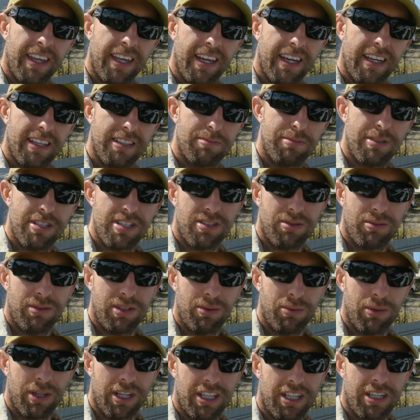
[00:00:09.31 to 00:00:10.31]
uh, especially when
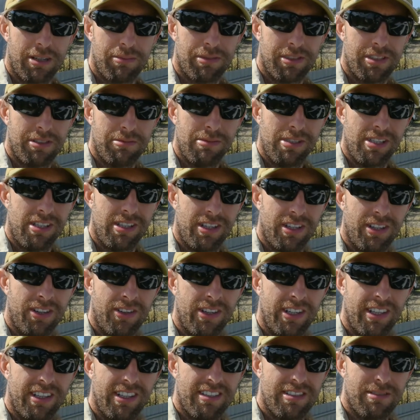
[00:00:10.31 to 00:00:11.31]
you wake up in the middle of the
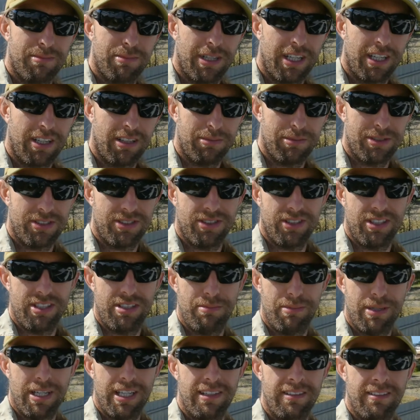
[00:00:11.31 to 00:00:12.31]
night and there's a puddle beside
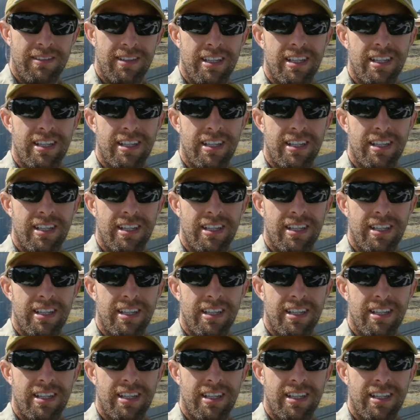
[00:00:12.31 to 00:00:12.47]
your bed